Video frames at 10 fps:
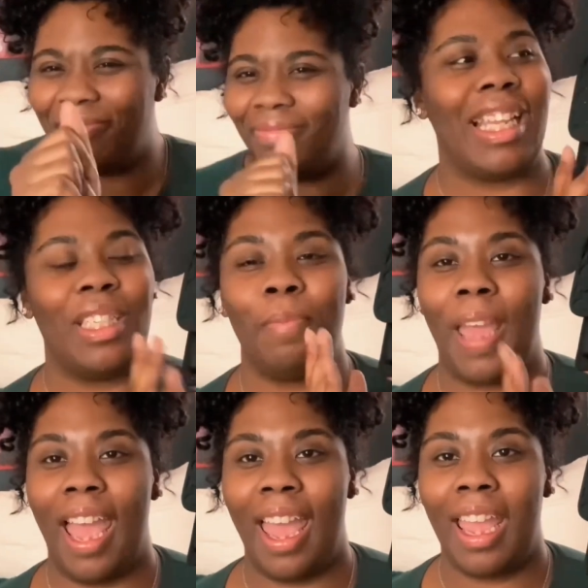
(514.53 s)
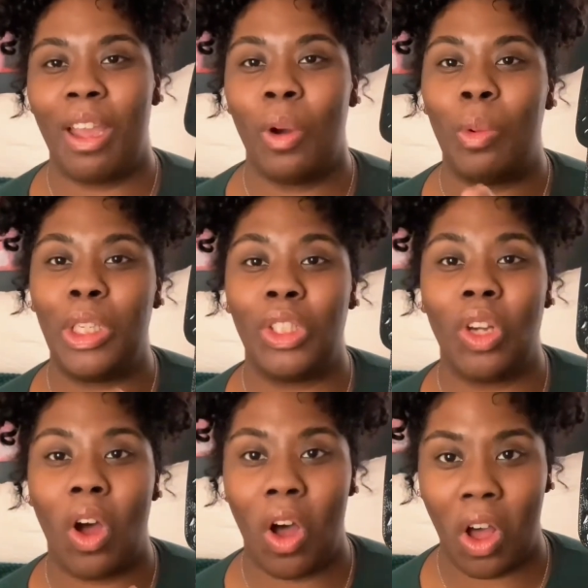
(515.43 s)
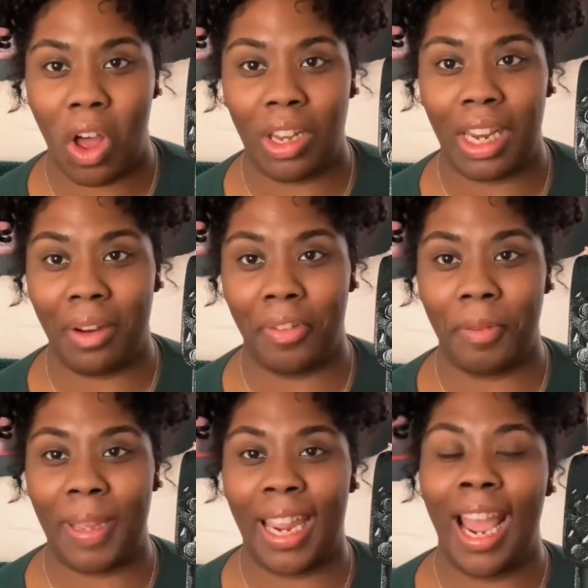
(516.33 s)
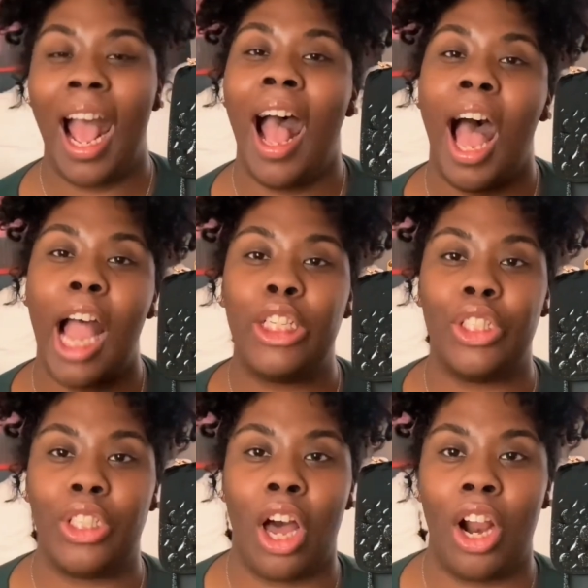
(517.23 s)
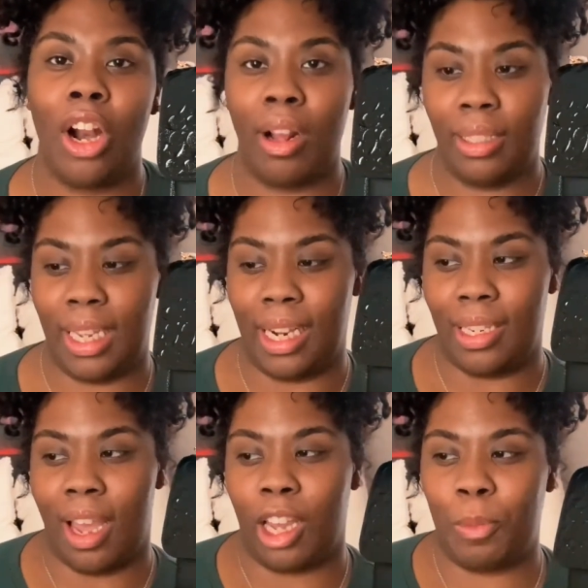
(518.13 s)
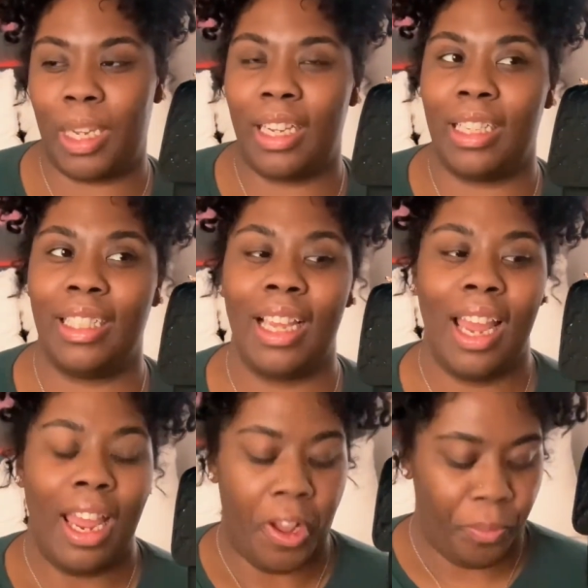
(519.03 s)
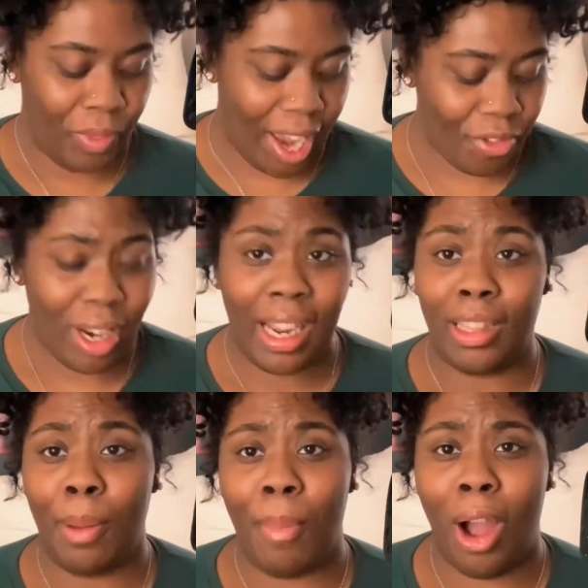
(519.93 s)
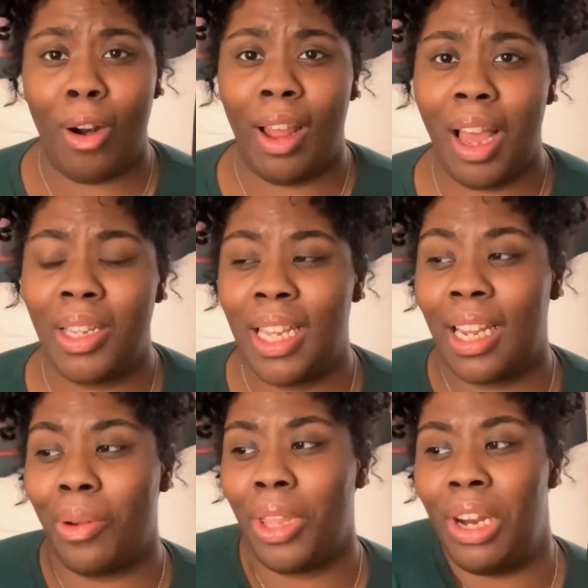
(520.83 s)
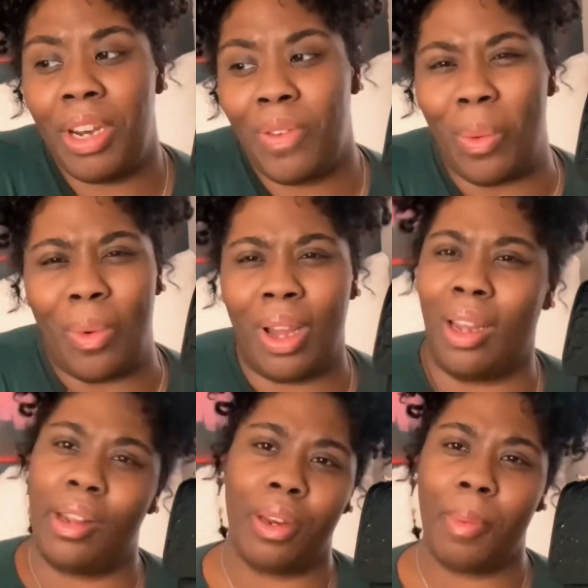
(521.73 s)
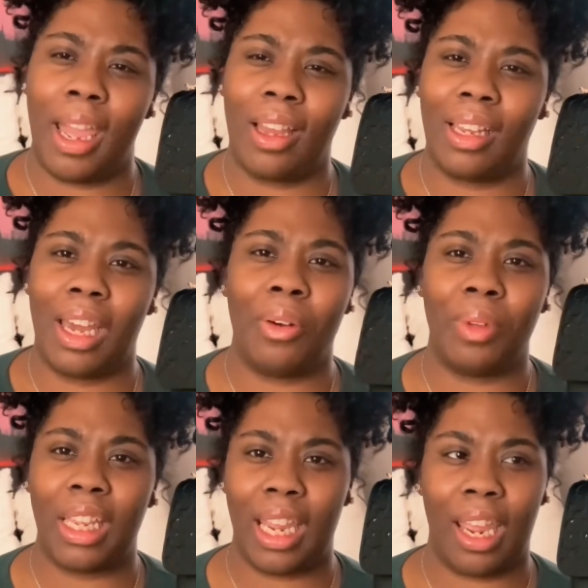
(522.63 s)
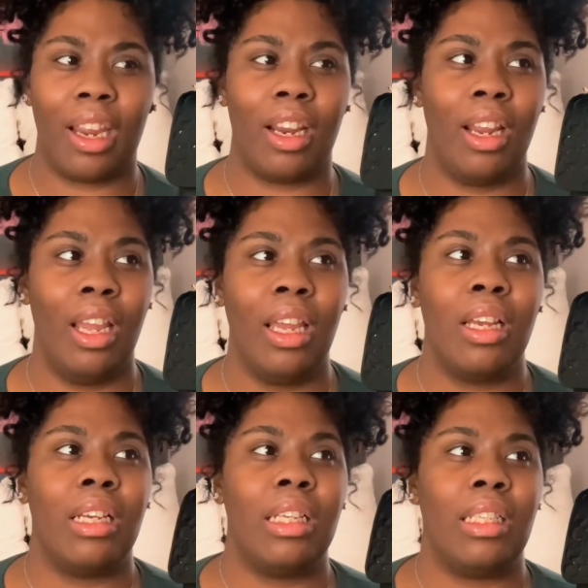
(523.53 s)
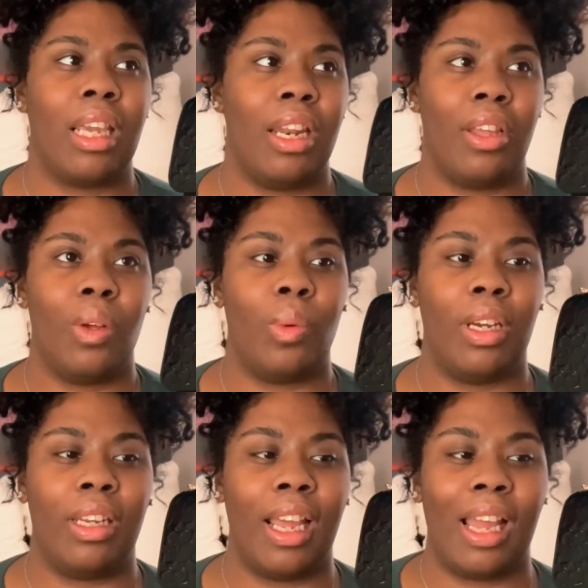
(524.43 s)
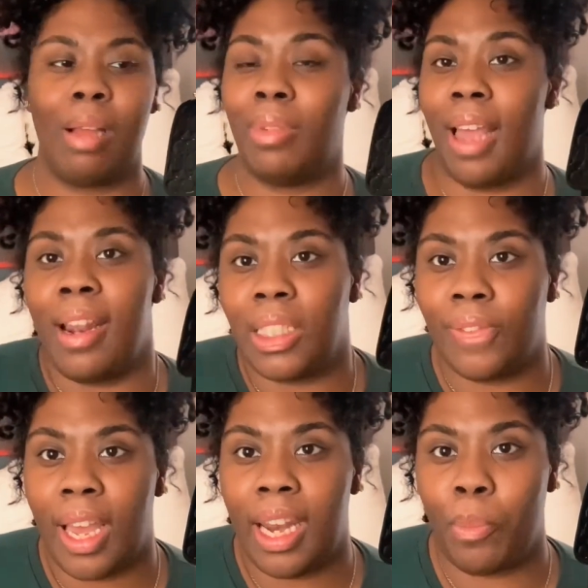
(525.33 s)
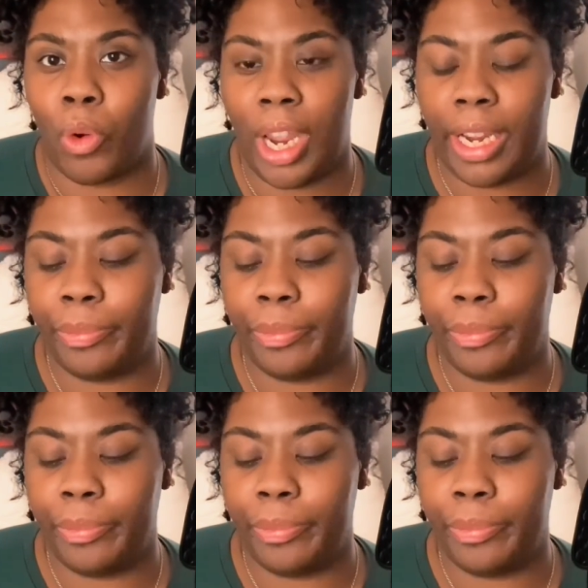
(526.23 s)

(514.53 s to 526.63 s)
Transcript: this bag was calling for me. I saw her on TikTok because after I got the Mara, I was like, I really don't even want another bag. Like, I don't really care to get another one. Like, I'm satisfied, I'm great.